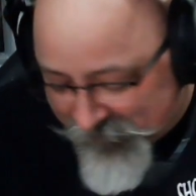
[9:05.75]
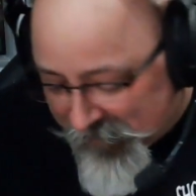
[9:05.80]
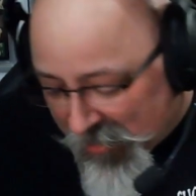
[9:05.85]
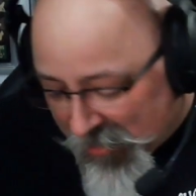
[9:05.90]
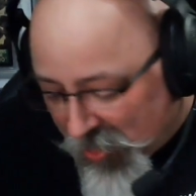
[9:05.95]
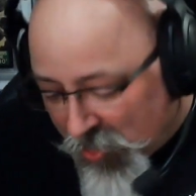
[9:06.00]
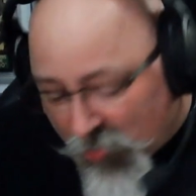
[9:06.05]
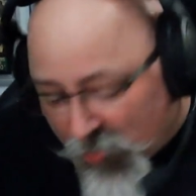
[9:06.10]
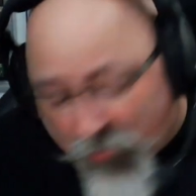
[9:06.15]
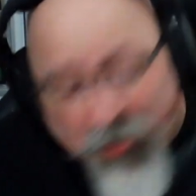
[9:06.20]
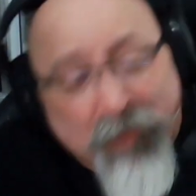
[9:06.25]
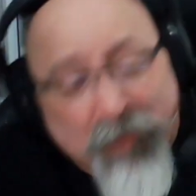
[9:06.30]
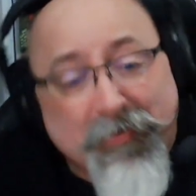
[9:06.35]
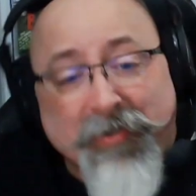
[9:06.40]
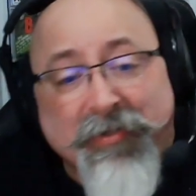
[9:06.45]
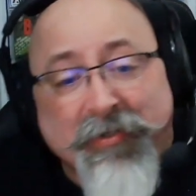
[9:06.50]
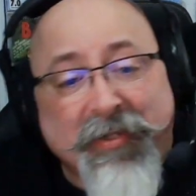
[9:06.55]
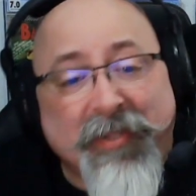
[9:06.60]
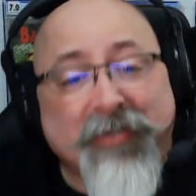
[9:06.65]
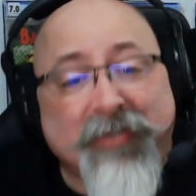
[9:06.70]
Ruben
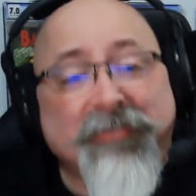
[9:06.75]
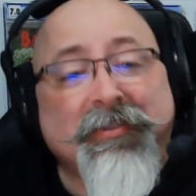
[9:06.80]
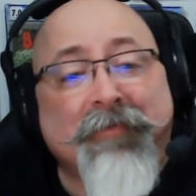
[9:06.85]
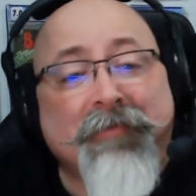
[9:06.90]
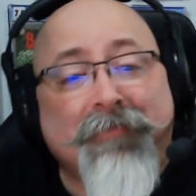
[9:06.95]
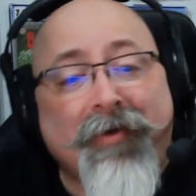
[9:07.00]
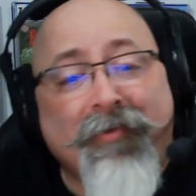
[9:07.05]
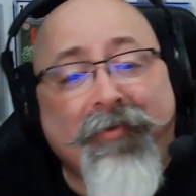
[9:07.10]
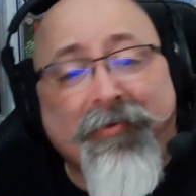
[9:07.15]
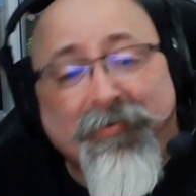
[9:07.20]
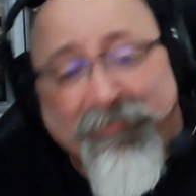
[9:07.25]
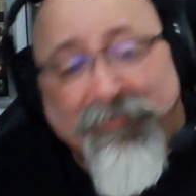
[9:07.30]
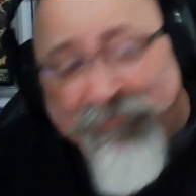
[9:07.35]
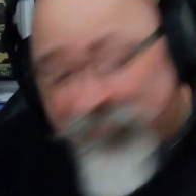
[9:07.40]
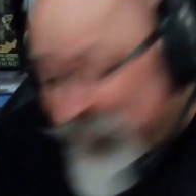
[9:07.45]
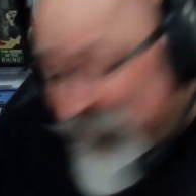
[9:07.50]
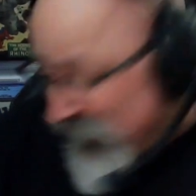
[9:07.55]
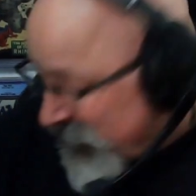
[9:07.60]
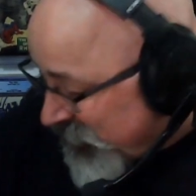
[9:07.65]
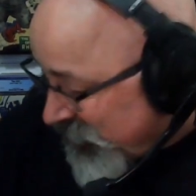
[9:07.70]
killed it, brother.
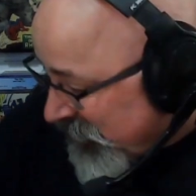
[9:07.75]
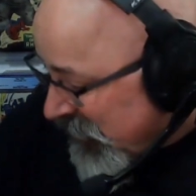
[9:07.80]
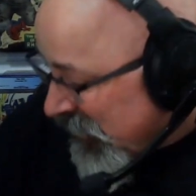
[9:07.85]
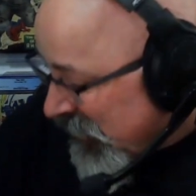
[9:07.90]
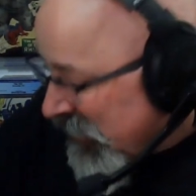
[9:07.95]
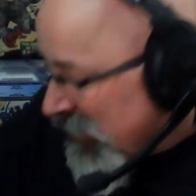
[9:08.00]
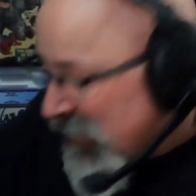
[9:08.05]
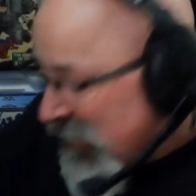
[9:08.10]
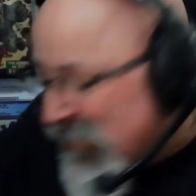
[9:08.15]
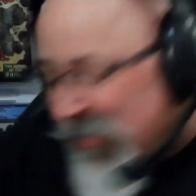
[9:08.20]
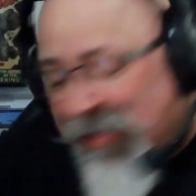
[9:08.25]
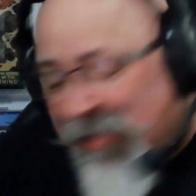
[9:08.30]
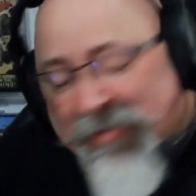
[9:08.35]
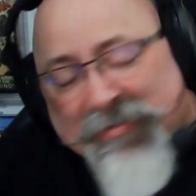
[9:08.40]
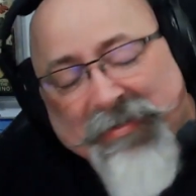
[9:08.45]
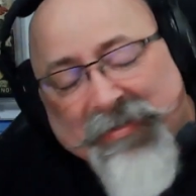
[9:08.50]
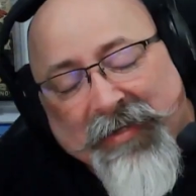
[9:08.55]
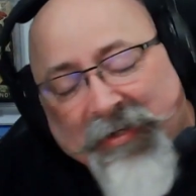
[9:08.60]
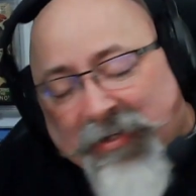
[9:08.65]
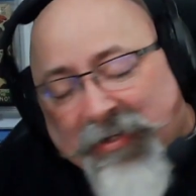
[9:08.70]
That
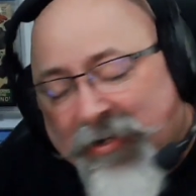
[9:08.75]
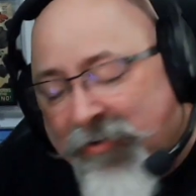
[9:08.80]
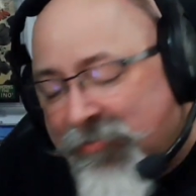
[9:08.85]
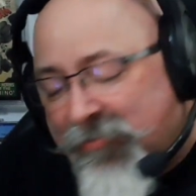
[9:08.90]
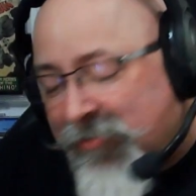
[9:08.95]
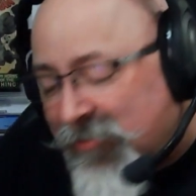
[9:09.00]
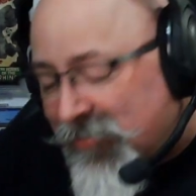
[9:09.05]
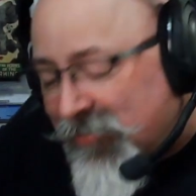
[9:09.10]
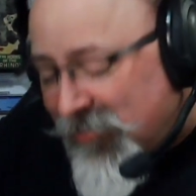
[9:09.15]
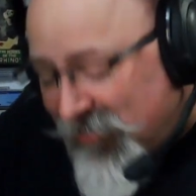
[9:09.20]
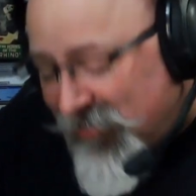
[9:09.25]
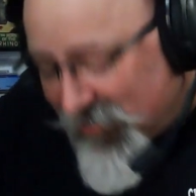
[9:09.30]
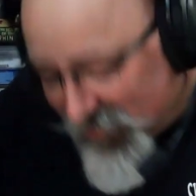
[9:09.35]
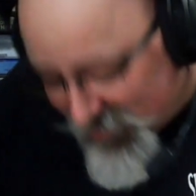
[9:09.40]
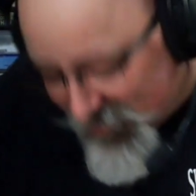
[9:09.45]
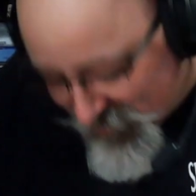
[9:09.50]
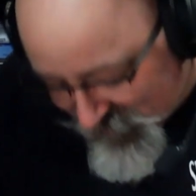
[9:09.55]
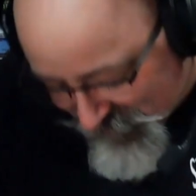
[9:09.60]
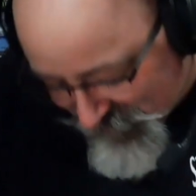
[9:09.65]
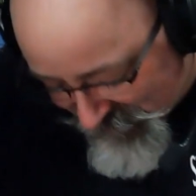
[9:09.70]
Tick cover,
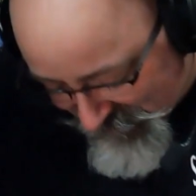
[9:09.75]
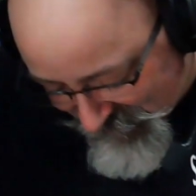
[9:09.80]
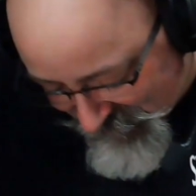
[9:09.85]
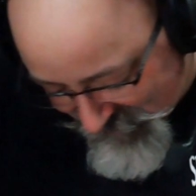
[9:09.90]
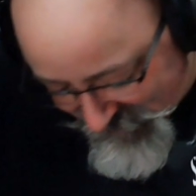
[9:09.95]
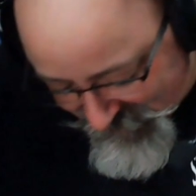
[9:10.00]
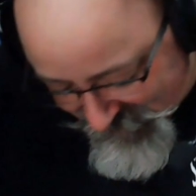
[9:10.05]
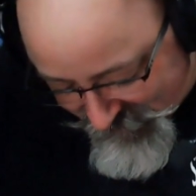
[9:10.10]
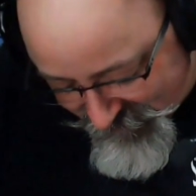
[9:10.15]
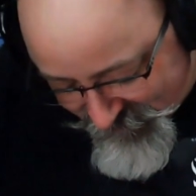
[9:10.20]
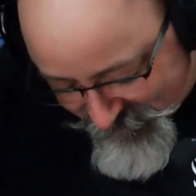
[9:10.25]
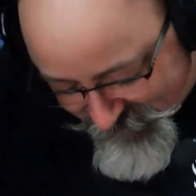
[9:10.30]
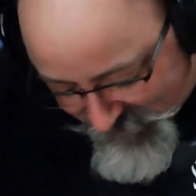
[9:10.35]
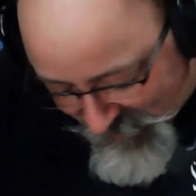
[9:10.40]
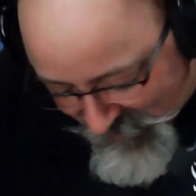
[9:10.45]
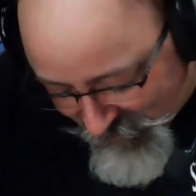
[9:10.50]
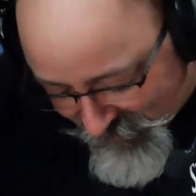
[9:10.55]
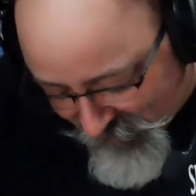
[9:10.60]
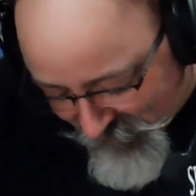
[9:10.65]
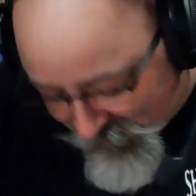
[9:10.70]
oh my god. I
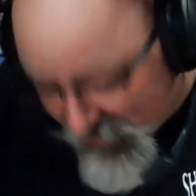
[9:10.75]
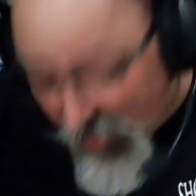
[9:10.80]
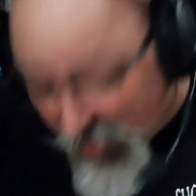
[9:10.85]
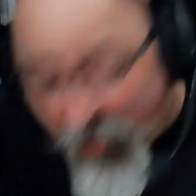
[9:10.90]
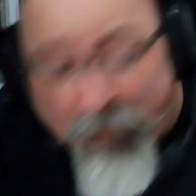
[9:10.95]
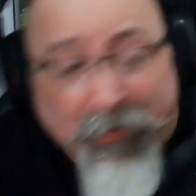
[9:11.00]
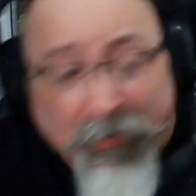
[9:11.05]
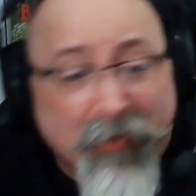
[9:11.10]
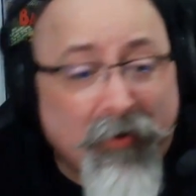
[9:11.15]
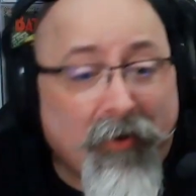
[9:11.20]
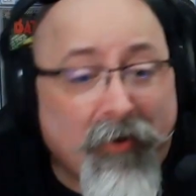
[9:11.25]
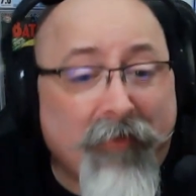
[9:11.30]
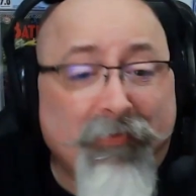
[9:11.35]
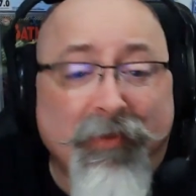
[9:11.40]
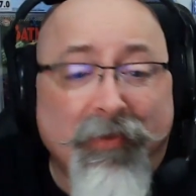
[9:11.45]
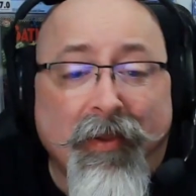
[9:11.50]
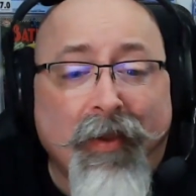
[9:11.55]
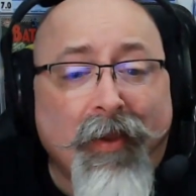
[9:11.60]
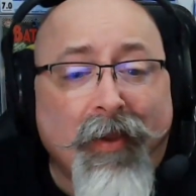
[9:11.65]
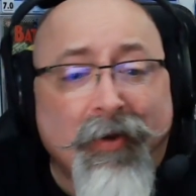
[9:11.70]
don't even care about it. It
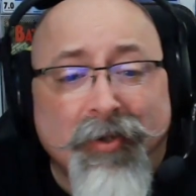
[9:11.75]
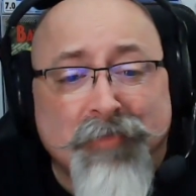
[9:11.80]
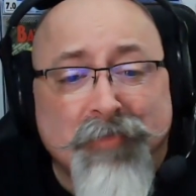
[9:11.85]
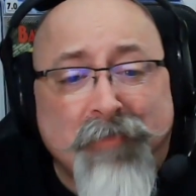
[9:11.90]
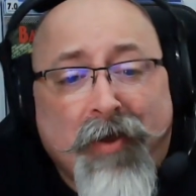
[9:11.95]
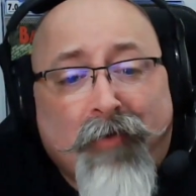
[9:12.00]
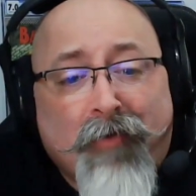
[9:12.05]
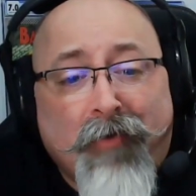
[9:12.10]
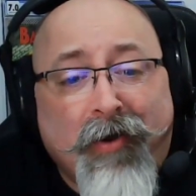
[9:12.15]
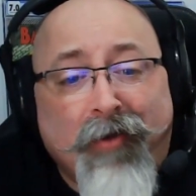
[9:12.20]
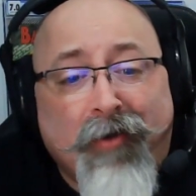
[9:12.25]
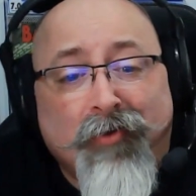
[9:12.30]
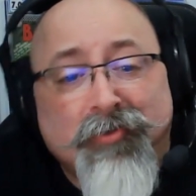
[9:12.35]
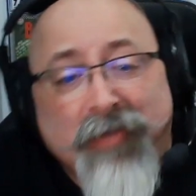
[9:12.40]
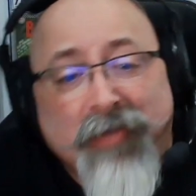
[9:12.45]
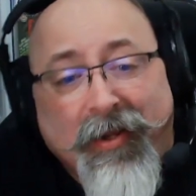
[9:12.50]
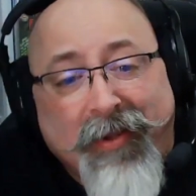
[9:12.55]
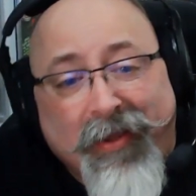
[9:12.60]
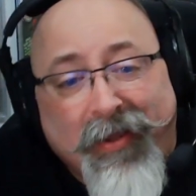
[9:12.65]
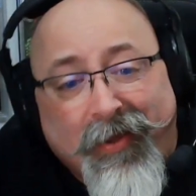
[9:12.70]
doesn't matter what else I
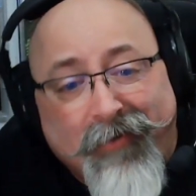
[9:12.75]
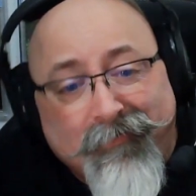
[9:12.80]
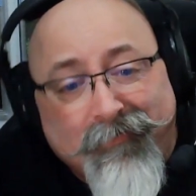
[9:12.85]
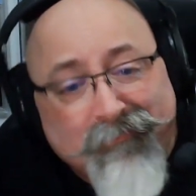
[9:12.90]
get.